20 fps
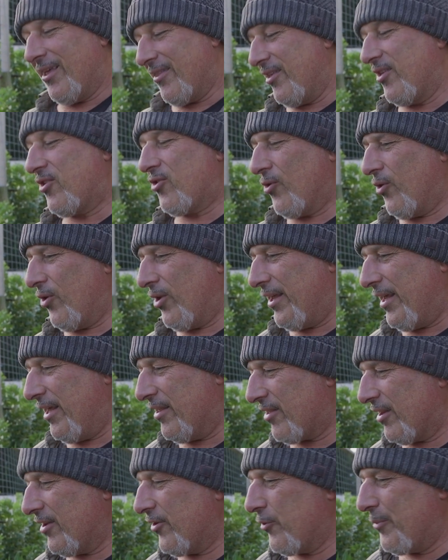This soil here
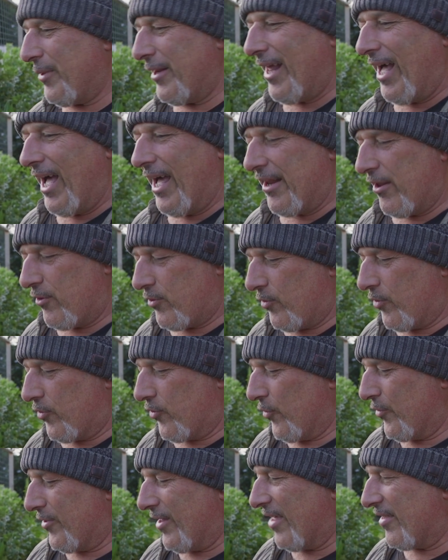is a little bit hard, as you
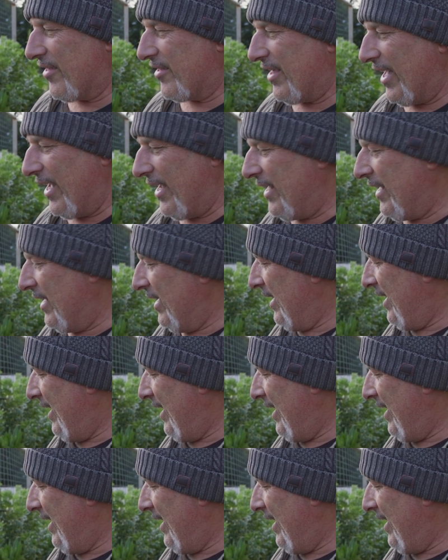saw the other day,